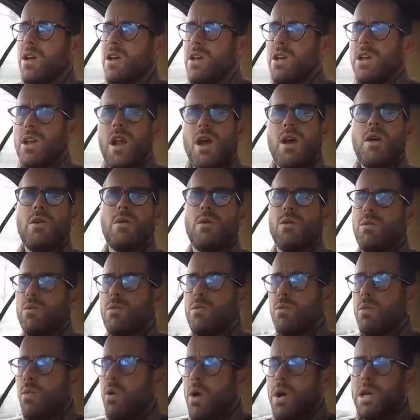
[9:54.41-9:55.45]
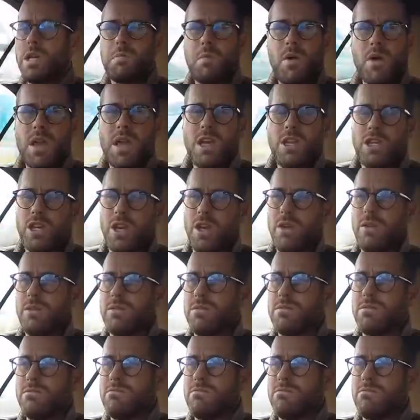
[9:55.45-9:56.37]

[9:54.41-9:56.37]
you know, what is my issue?